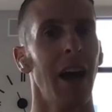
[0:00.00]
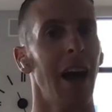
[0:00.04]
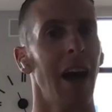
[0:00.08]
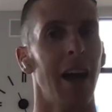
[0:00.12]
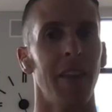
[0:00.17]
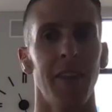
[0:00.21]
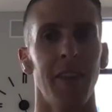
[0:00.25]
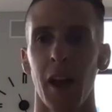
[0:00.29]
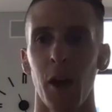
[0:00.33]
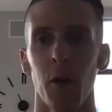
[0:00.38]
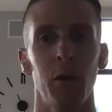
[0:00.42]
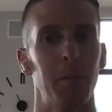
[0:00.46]

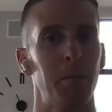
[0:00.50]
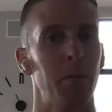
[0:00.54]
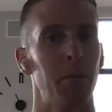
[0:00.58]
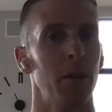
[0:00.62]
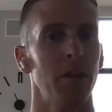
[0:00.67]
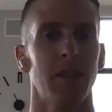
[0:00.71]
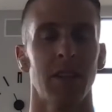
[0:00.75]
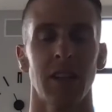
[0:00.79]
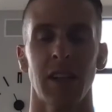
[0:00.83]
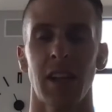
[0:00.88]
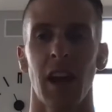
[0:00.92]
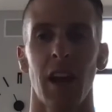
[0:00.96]
and they would
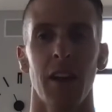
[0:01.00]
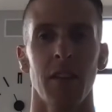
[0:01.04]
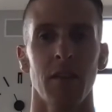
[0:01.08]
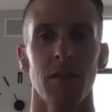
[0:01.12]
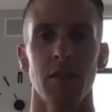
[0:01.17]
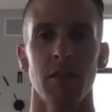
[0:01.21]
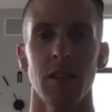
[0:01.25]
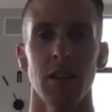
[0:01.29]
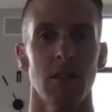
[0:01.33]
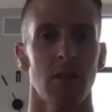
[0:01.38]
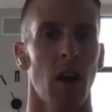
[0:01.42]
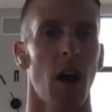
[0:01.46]
put together
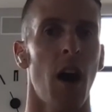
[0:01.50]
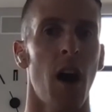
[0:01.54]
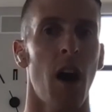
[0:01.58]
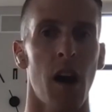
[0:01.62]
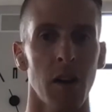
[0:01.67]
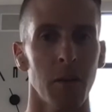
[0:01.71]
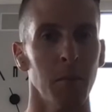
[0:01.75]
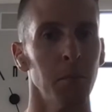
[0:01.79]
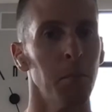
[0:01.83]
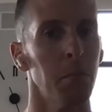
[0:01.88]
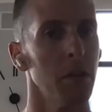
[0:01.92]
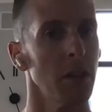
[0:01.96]
these
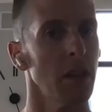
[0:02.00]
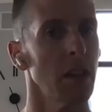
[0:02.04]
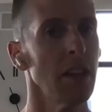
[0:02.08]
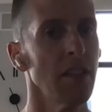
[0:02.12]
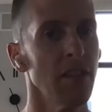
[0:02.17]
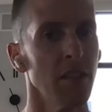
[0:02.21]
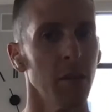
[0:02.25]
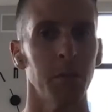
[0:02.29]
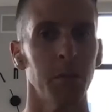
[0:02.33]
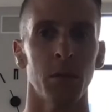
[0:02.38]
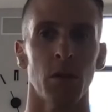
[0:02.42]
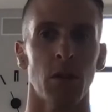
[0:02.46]

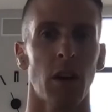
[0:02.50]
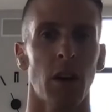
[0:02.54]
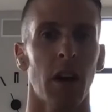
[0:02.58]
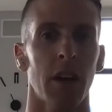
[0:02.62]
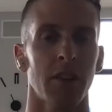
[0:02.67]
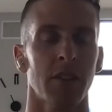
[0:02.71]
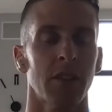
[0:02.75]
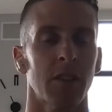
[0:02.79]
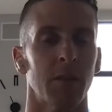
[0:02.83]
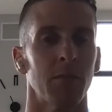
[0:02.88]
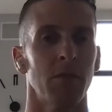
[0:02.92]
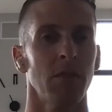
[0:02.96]
unbelievable
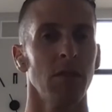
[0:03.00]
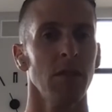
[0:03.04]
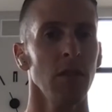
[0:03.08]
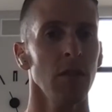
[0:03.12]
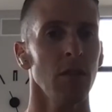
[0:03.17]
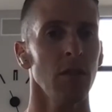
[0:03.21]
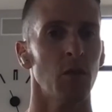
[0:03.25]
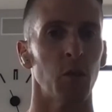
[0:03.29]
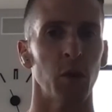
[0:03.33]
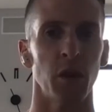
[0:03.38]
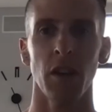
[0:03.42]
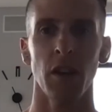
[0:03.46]
custom
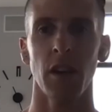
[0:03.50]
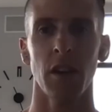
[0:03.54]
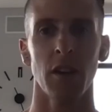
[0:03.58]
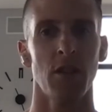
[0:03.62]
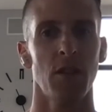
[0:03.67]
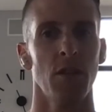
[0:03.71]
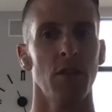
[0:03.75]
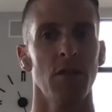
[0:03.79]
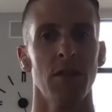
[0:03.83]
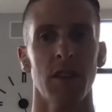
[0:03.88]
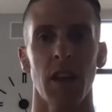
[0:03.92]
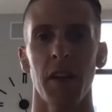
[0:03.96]
suits where you could
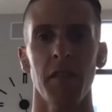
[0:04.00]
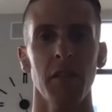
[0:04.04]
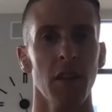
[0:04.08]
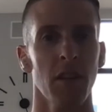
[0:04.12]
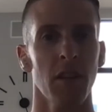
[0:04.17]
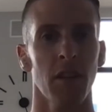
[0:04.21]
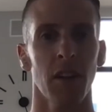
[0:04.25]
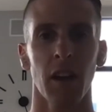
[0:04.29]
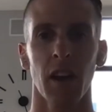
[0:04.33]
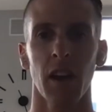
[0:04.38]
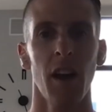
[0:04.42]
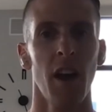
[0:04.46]
choose
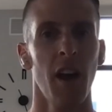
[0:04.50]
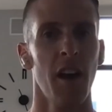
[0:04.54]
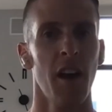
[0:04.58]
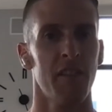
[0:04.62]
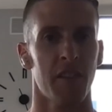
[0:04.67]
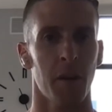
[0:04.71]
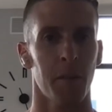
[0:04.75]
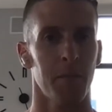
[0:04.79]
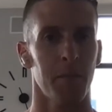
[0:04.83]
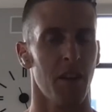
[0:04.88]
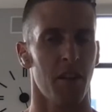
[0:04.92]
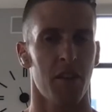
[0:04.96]
everything
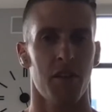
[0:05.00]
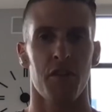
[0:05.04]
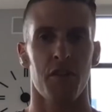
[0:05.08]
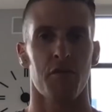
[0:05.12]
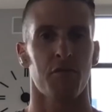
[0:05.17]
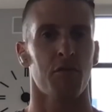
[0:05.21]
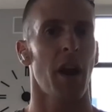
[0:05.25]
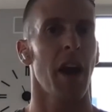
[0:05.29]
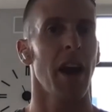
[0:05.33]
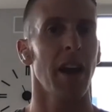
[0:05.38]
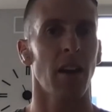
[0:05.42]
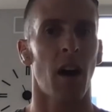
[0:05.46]
from the
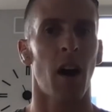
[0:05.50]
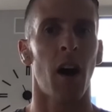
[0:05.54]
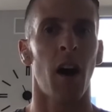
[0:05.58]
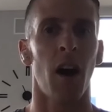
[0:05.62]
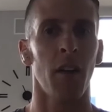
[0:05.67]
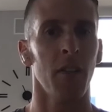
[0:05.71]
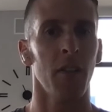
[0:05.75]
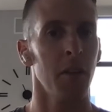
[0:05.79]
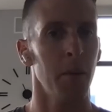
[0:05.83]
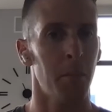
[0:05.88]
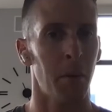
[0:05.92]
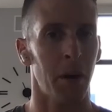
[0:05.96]
thread
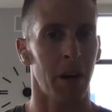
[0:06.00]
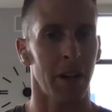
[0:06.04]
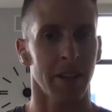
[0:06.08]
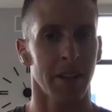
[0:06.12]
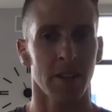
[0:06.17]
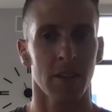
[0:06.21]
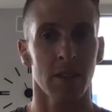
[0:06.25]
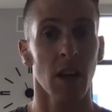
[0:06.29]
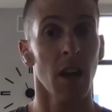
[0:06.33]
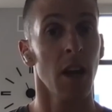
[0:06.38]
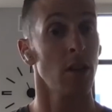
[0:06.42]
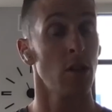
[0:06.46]
on the
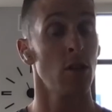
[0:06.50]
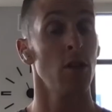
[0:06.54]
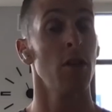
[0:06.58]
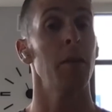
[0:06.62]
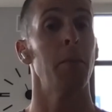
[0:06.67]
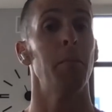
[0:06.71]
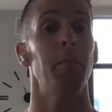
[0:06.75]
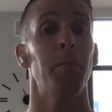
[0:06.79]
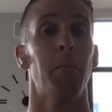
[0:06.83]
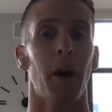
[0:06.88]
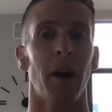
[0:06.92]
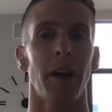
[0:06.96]
buttons to
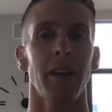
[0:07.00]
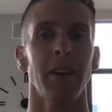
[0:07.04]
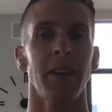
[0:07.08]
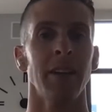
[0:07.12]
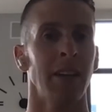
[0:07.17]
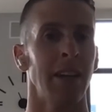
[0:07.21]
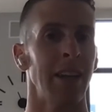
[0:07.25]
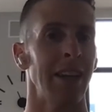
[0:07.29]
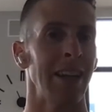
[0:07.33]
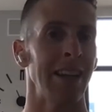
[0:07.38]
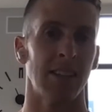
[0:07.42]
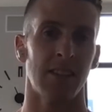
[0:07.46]
the
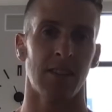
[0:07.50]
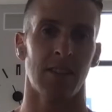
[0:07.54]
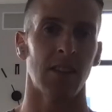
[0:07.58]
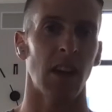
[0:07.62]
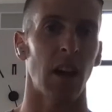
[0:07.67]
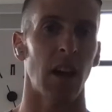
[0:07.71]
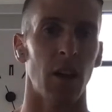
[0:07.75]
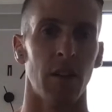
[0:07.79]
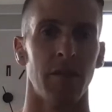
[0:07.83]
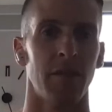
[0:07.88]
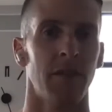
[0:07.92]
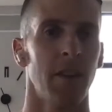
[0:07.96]
button
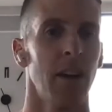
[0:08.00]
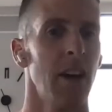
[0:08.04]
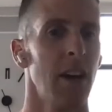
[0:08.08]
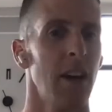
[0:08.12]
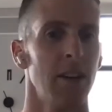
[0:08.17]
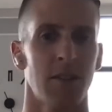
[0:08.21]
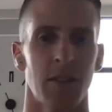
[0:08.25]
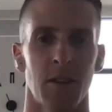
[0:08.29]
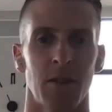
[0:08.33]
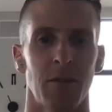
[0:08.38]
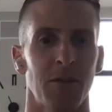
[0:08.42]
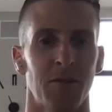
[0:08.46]
itself.
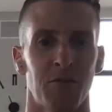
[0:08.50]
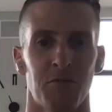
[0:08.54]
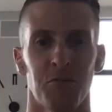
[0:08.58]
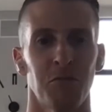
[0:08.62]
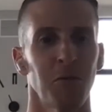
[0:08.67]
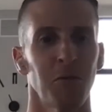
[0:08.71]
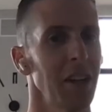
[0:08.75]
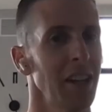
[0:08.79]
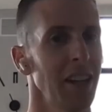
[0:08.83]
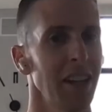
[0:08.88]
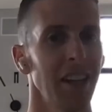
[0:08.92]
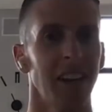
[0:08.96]
So it was
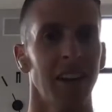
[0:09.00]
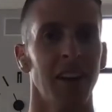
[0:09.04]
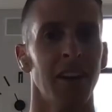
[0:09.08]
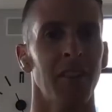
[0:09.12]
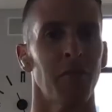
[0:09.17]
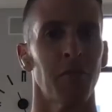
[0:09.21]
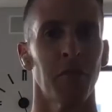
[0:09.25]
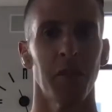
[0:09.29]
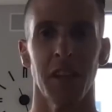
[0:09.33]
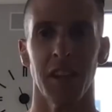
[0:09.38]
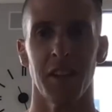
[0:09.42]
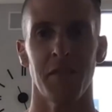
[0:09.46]
really,
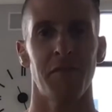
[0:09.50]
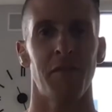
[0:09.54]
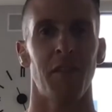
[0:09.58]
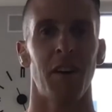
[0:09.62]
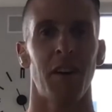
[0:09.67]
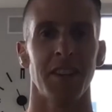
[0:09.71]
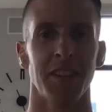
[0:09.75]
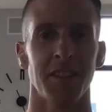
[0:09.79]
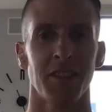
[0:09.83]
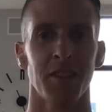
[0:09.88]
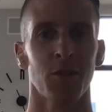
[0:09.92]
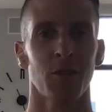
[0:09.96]
really
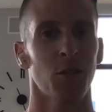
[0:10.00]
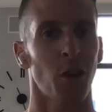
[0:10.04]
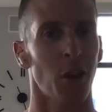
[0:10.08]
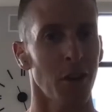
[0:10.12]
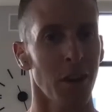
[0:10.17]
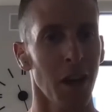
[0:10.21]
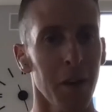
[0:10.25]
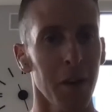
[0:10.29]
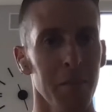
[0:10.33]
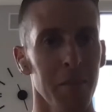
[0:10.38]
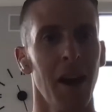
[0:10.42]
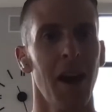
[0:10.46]
fun
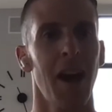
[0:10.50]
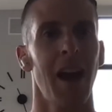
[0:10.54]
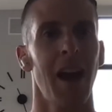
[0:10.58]
startup.